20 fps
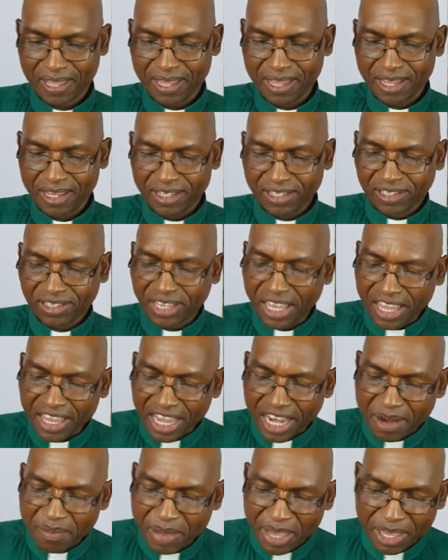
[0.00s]
Sing
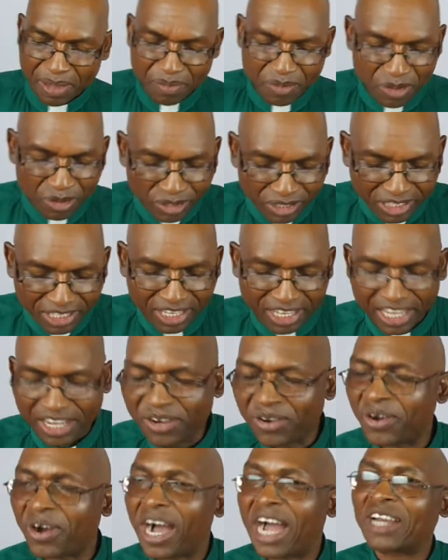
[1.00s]
and make music in
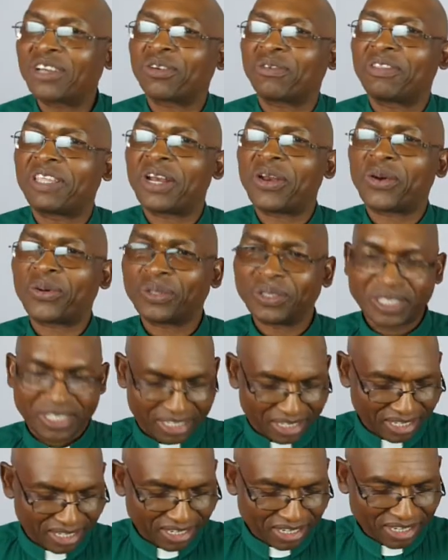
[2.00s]
your heart of the Lord,
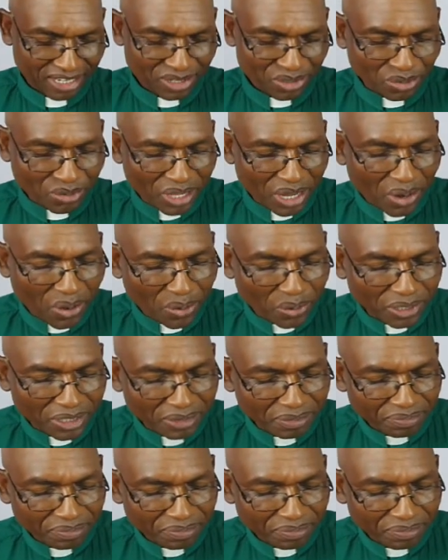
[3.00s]
to the Lord.